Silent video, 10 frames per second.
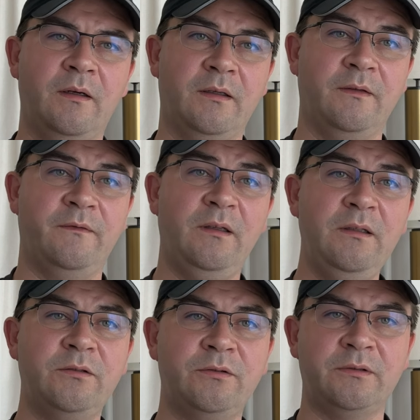Okay,
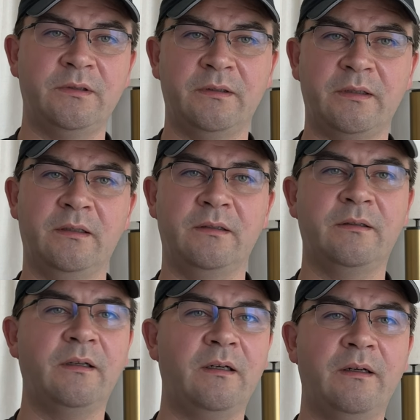flying drones in
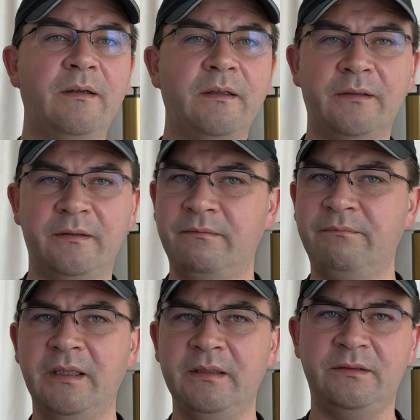Thailand,
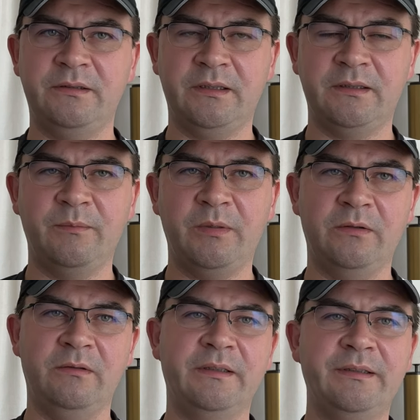they're just
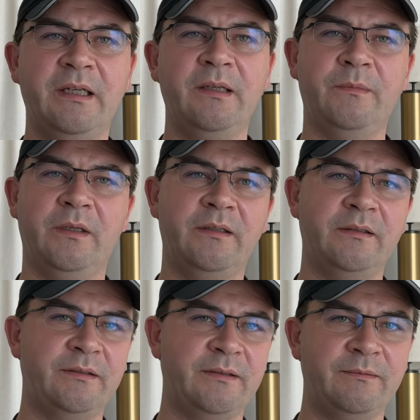about the same
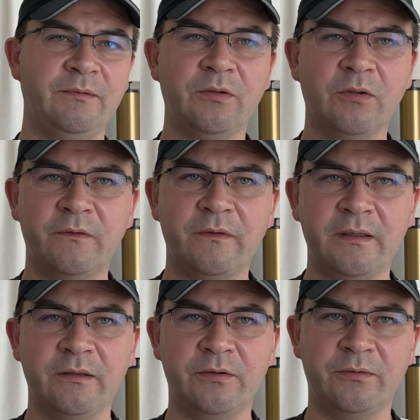as,
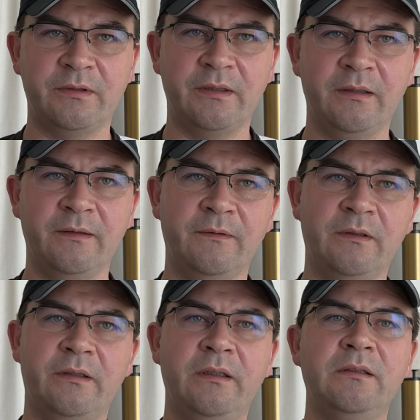flying drones
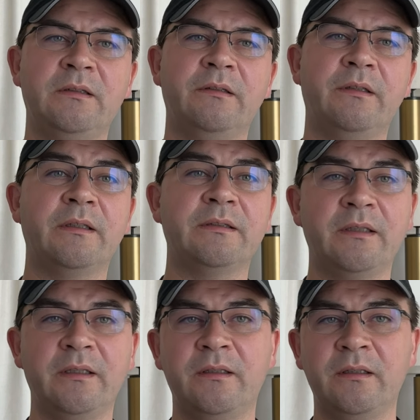anywhere else. There are
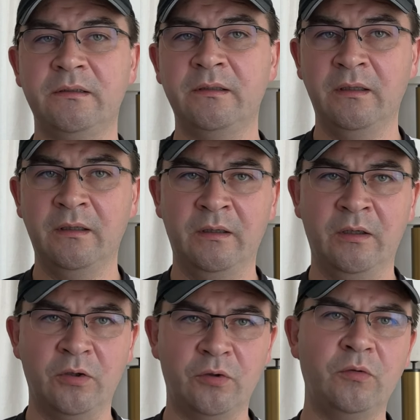standard
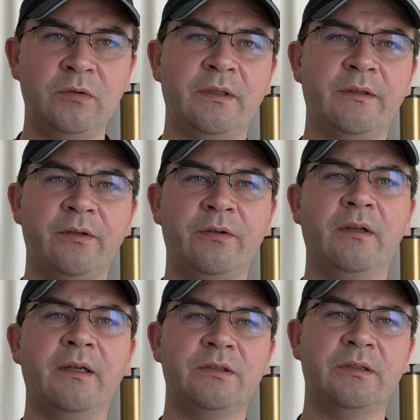rules and
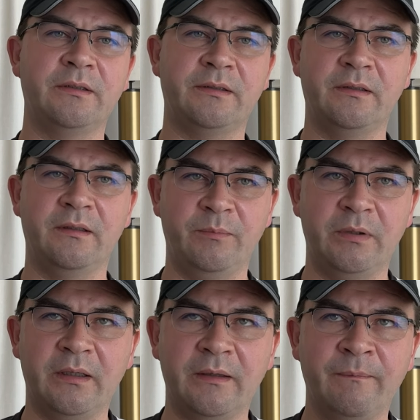regulations
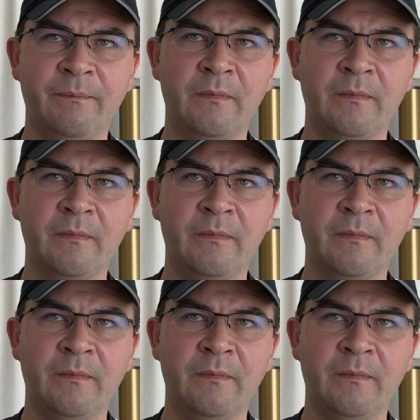apply.